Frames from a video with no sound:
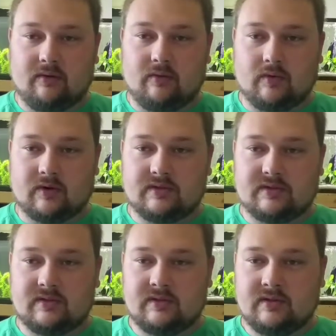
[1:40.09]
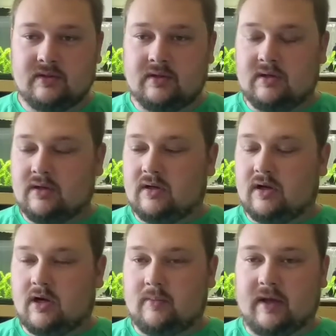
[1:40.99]
it works,
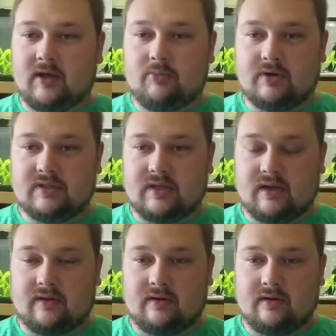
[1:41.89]
how you put it together,